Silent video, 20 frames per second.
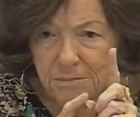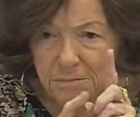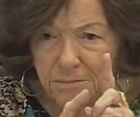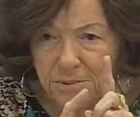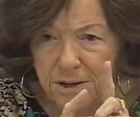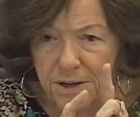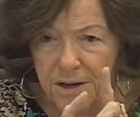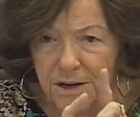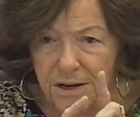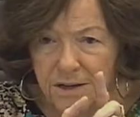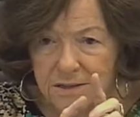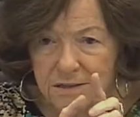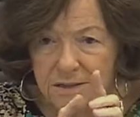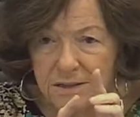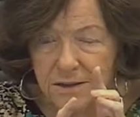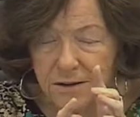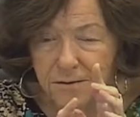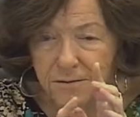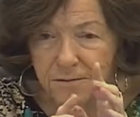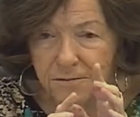because
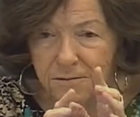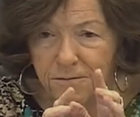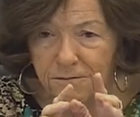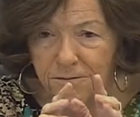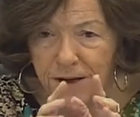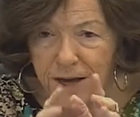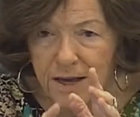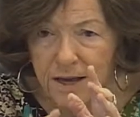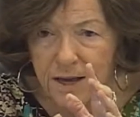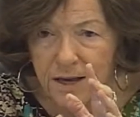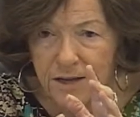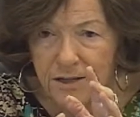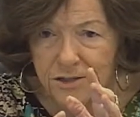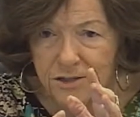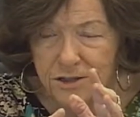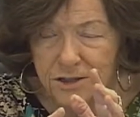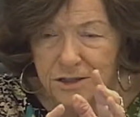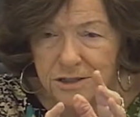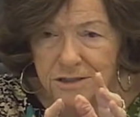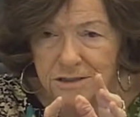of
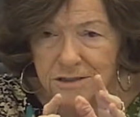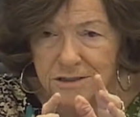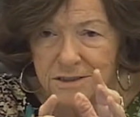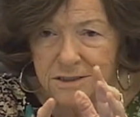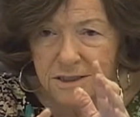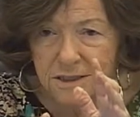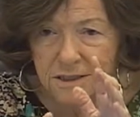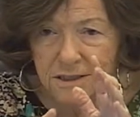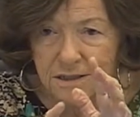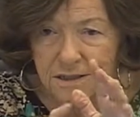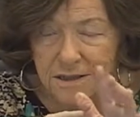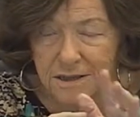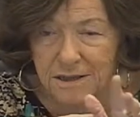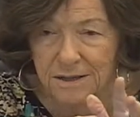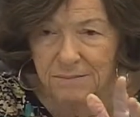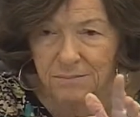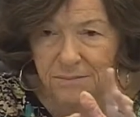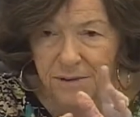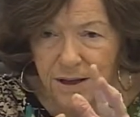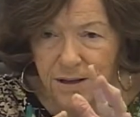vacations, and
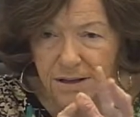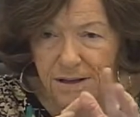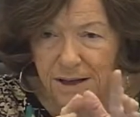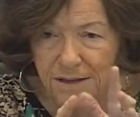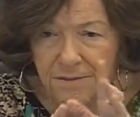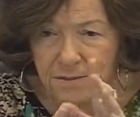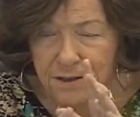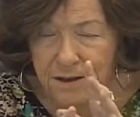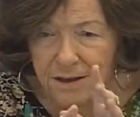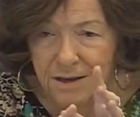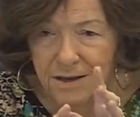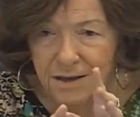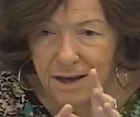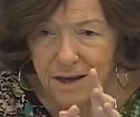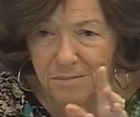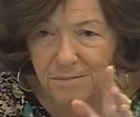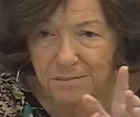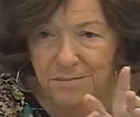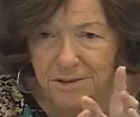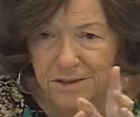I think it
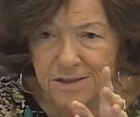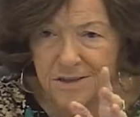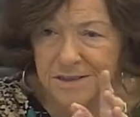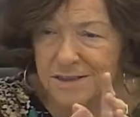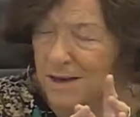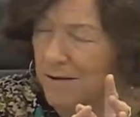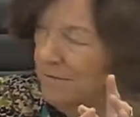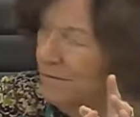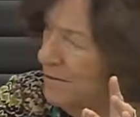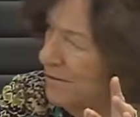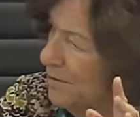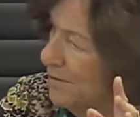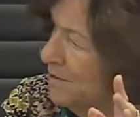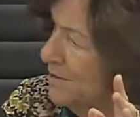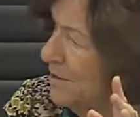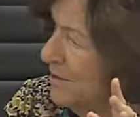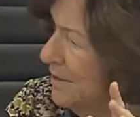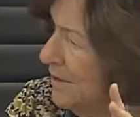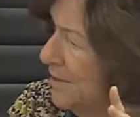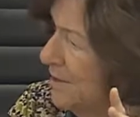came to seven or
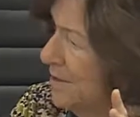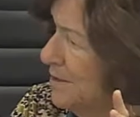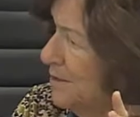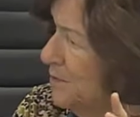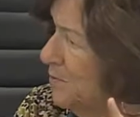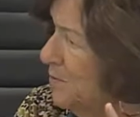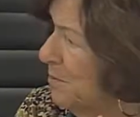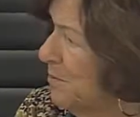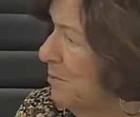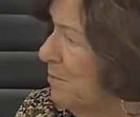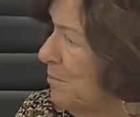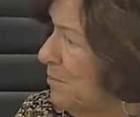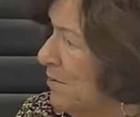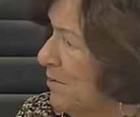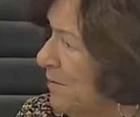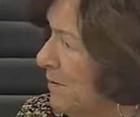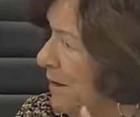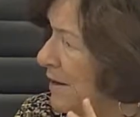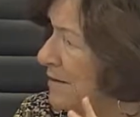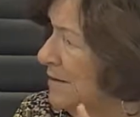six, remember
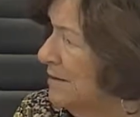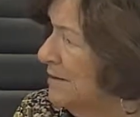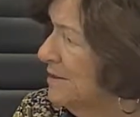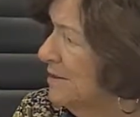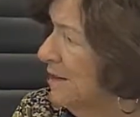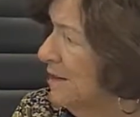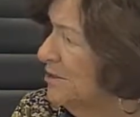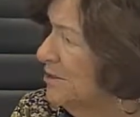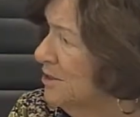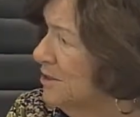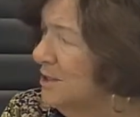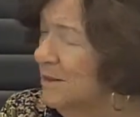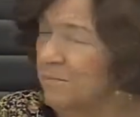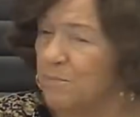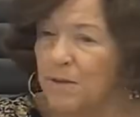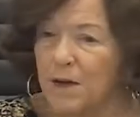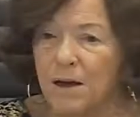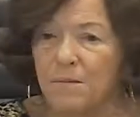that discussion?